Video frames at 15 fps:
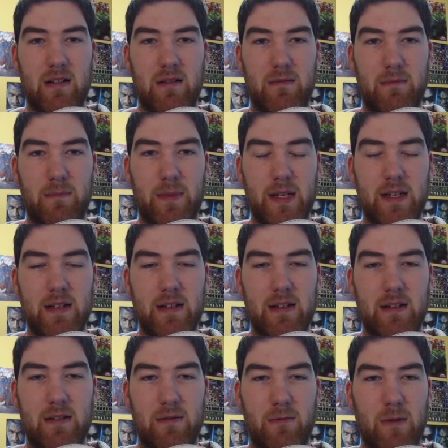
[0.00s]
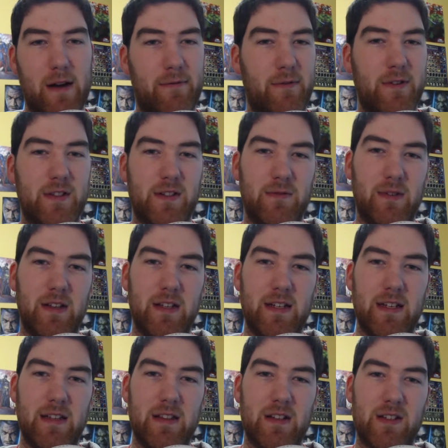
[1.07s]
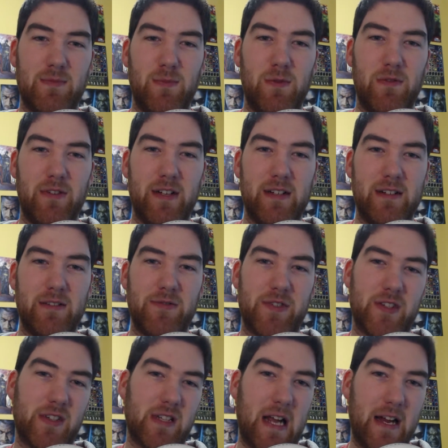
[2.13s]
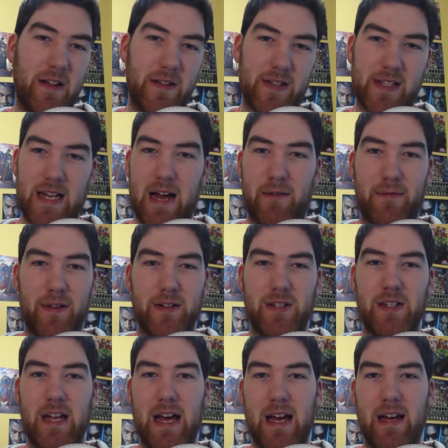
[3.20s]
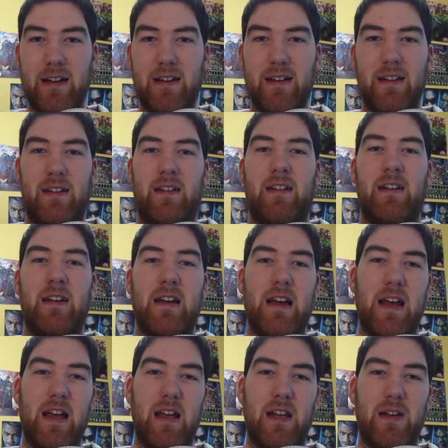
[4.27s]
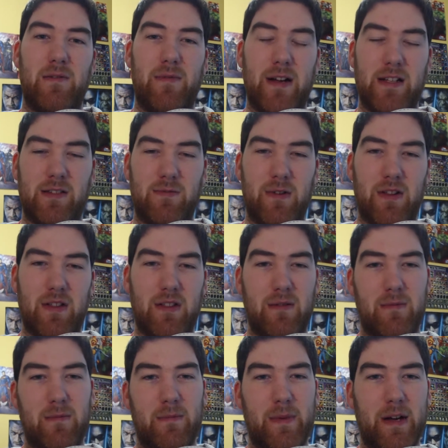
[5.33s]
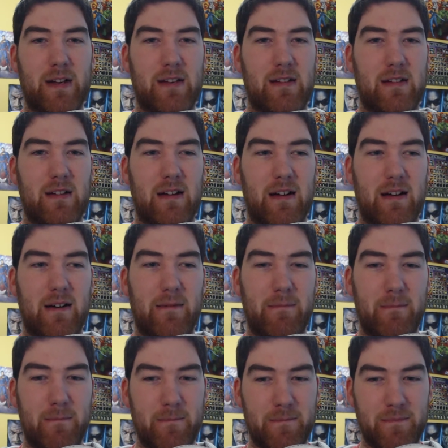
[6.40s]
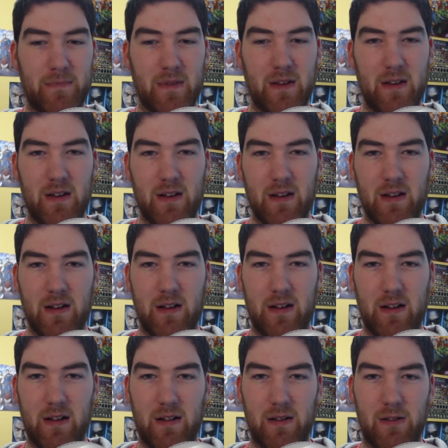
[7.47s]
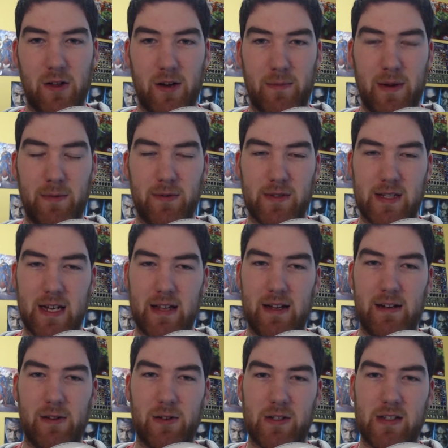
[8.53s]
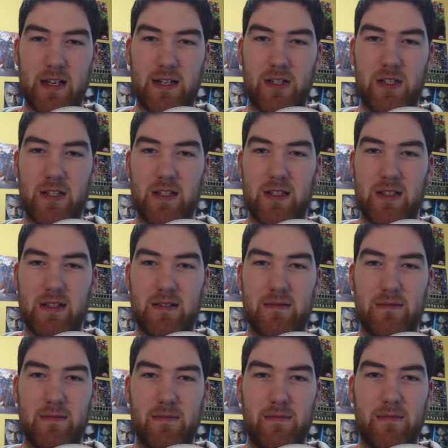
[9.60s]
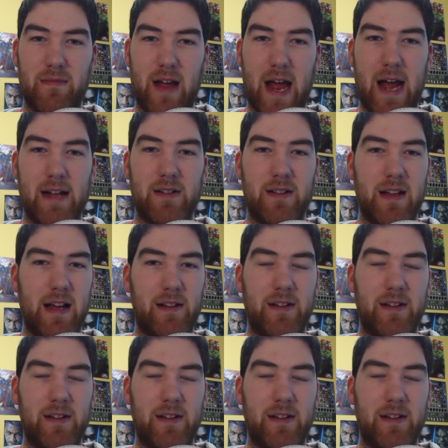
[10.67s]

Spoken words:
be referenced really in this movie. It was just kind of the staff that she had and fights with, but a lot of people say that it looks like she's had at least